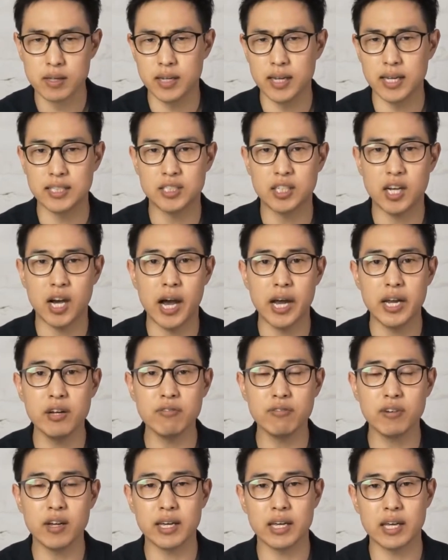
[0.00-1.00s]
It's kind
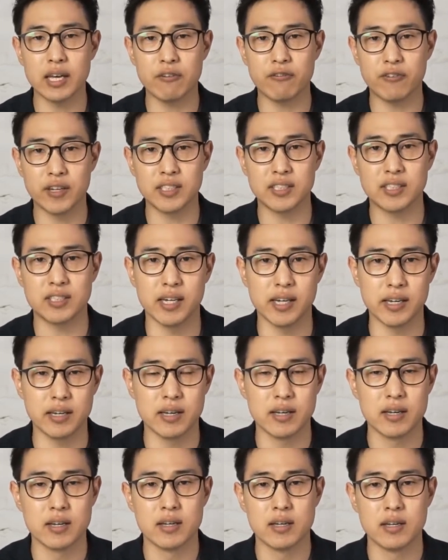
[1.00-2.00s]
of like if I
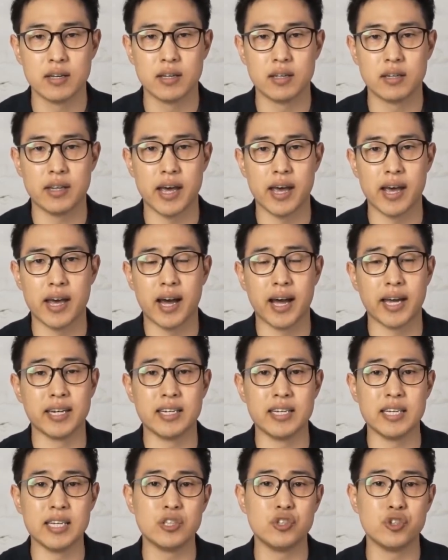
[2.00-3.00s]
said that I
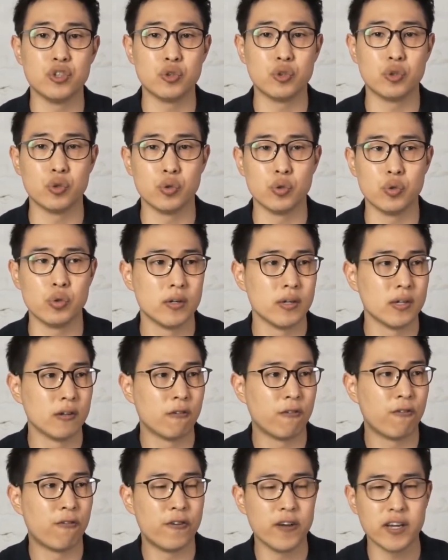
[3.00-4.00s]
need you to
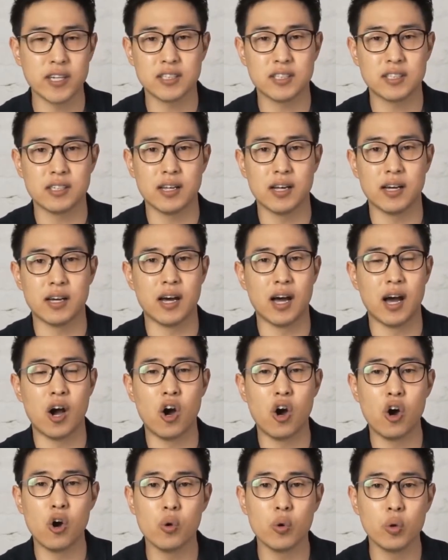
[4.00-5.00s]
fix a
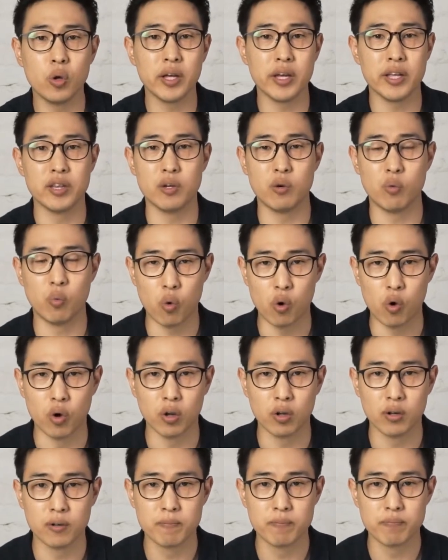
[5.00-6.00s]
hole in the
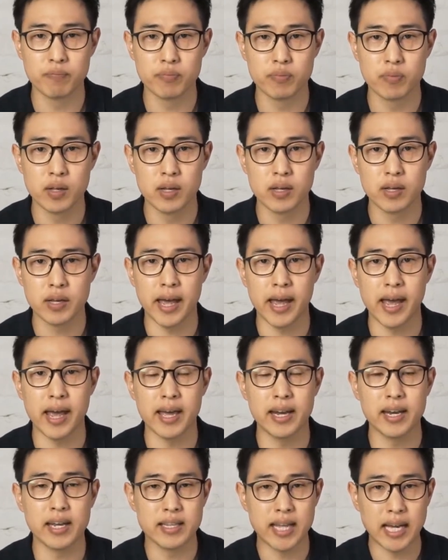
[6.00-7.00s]
wall.
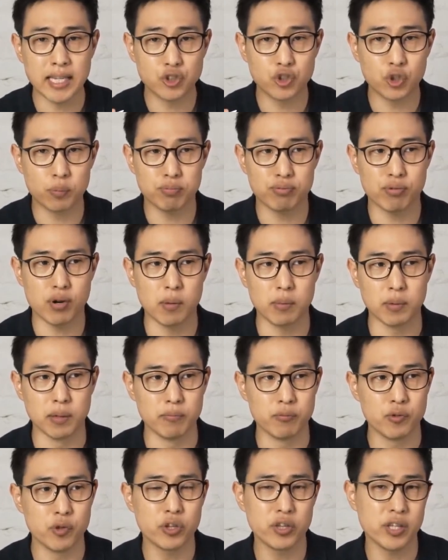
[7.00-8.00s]
And that's your
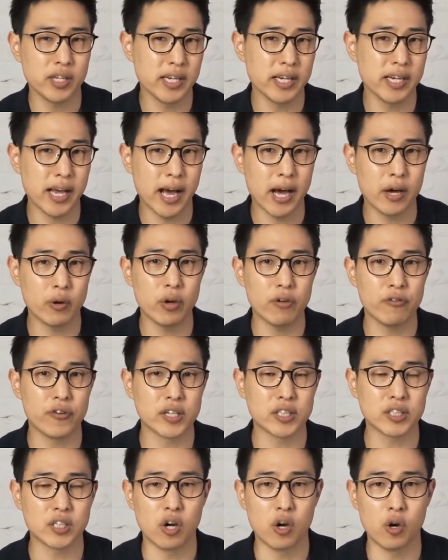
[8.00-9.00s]
problem. You're thinking, how do I
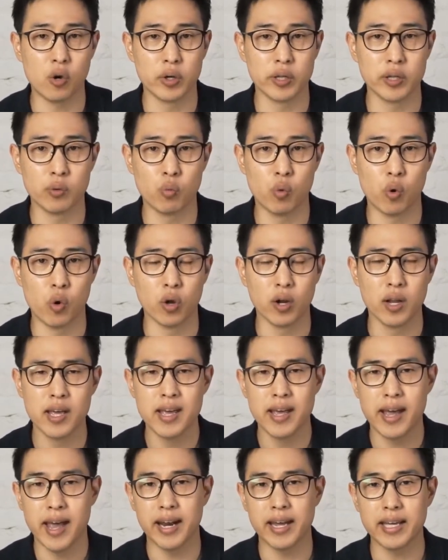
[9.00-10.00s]
fix the hole in the wall?
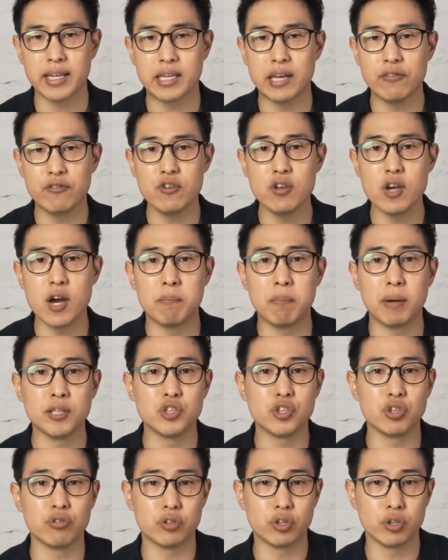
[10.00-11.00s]
And I give you a
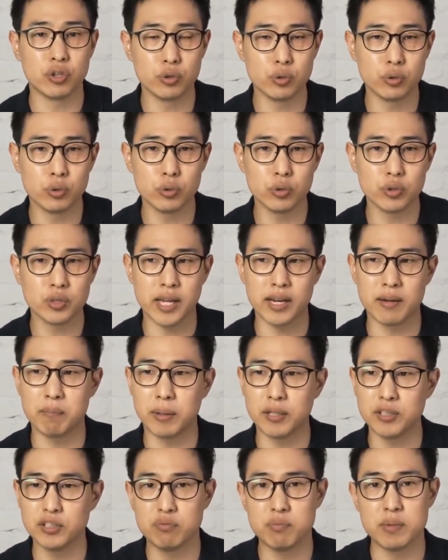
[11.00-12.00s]
bunch of tools and a
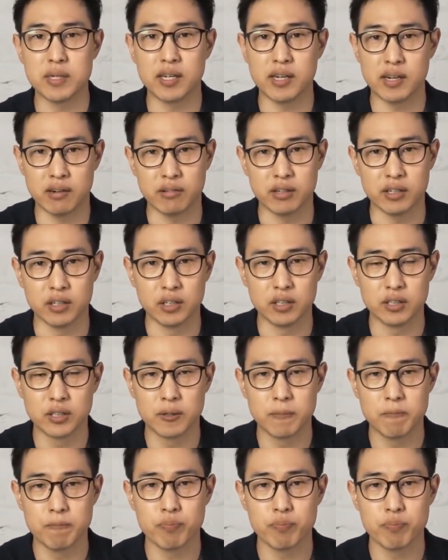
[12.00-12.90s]
bunch of materials.